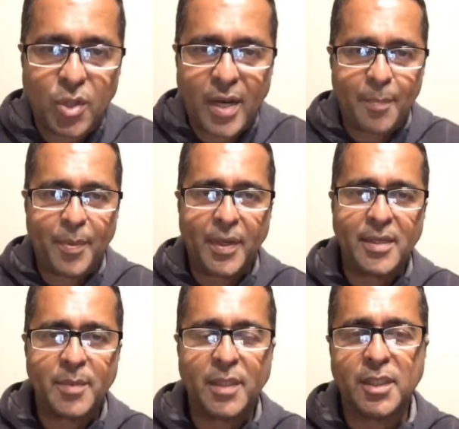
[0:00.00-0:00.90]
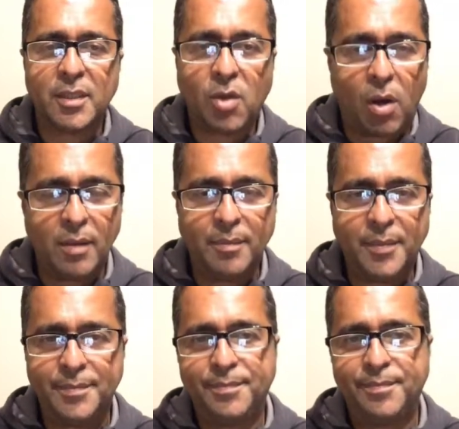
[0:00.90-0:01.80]
What's going to happen in this budget?
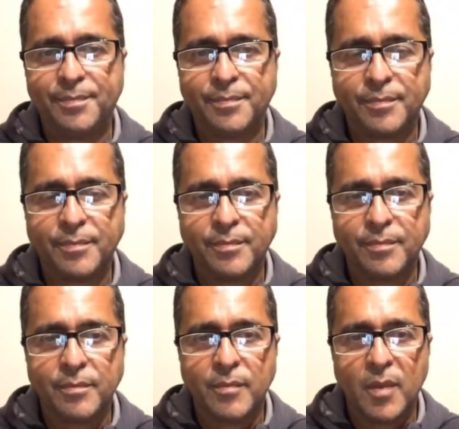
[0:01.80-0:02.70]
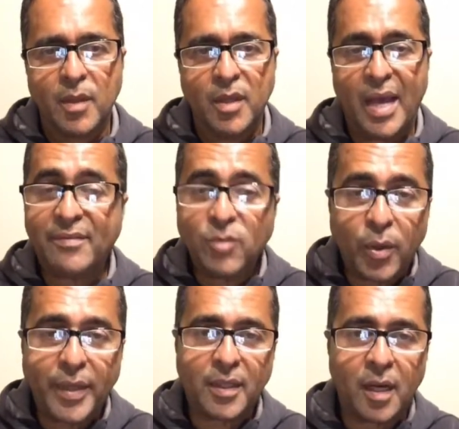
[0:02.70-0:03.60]
Colin, you have
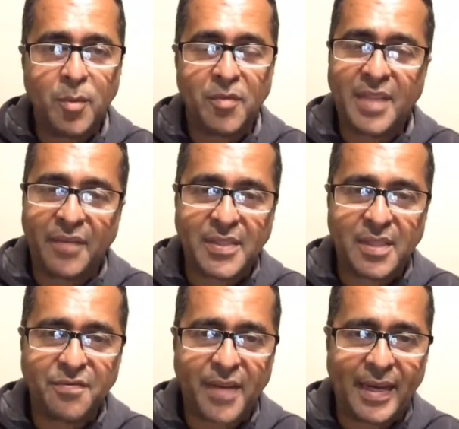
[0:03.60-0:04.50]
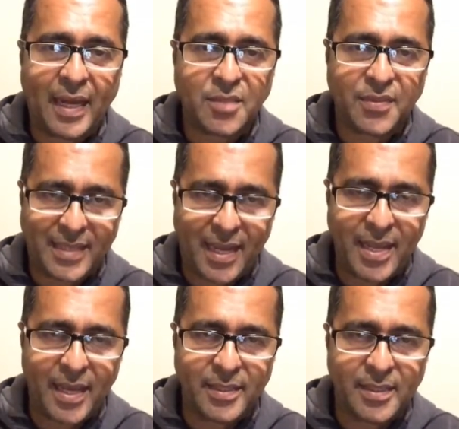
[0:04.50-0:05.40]
no income. You have deficit finance for
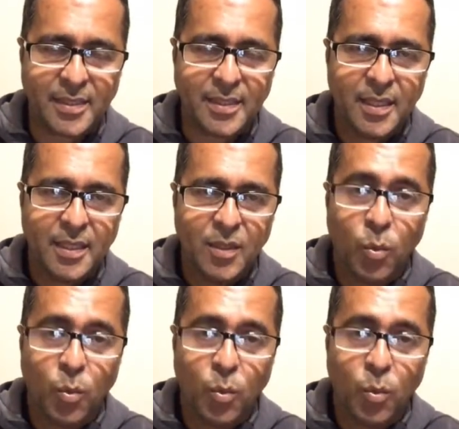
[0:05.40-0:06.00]
10 years.